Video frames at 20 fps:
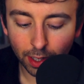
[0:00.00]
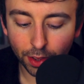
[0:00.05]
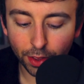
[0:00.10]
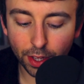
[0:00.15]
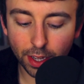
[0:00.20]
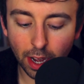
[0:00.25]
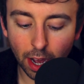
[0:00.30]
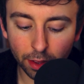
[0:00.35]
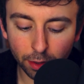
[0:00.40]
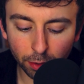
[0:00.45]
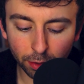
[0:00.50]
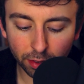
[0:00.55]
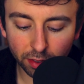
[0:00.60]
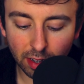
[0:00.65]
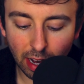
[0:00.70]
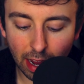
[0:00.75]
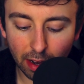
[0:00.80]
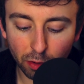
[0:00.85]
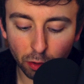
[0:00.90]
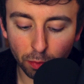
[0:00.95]
the other
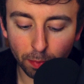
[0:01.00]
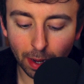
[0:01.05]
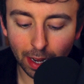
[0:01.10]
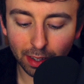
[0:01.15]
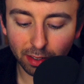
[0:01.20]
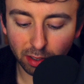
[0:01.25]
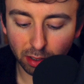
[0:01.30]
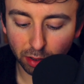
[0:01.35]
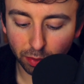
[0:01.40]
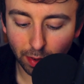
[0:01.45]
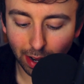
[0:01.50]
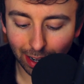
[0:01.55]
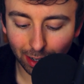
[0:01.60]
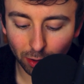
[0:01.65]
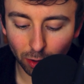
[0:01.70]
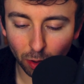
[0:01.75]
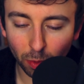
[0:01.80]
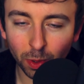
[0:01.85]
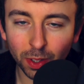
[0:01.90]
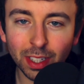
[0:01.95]
standard basis
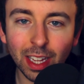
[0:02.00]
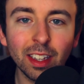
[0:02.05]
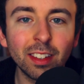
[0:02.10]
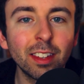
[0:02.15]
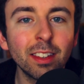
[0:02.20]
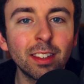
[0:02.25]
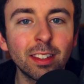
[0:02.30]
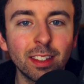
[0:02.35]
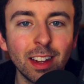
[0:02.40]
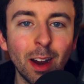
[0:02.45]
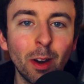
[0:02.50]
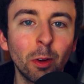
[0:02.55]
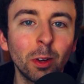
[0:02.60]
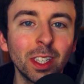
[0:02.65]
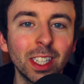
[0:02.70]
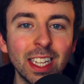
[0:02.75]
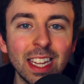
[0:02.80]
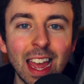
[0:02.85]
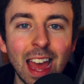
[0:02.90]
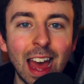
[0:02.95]
vector will
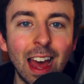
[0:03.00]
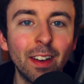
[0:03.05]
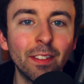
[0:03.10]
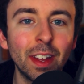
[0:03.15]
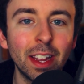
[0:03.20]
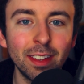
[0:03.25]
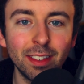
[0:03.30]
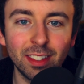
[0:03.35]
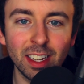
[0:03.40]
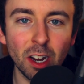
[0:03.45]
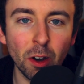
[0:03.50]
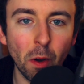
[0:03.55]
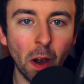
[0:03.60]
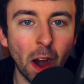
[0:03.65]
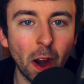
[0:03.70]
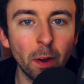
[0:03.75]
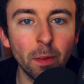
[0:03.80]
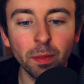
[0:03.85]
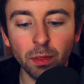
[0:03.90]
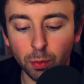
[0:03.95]
necessarily have a
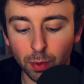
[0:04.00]
zero.